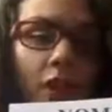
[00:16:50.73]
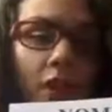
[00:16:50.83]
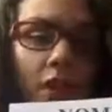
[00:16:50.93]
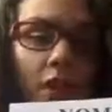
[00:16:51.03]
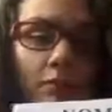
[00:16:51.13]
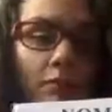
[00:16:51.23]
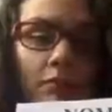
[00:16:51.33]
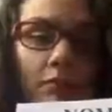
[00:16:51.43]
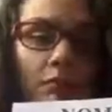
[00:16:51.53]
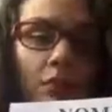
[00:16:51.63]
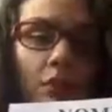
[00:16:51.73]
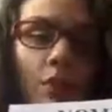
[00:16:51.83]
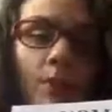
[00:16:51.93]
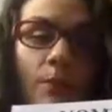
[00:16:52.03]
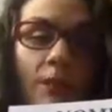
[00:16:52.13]
Now again,
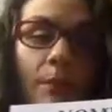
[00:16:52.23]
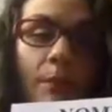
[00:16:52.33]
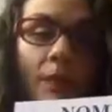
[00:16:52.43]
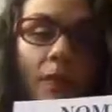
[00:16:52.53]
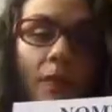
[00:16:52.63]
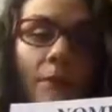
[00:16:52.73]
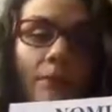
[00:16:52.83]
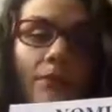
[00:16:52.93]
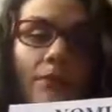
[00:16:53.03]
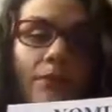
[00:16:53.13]
su plava.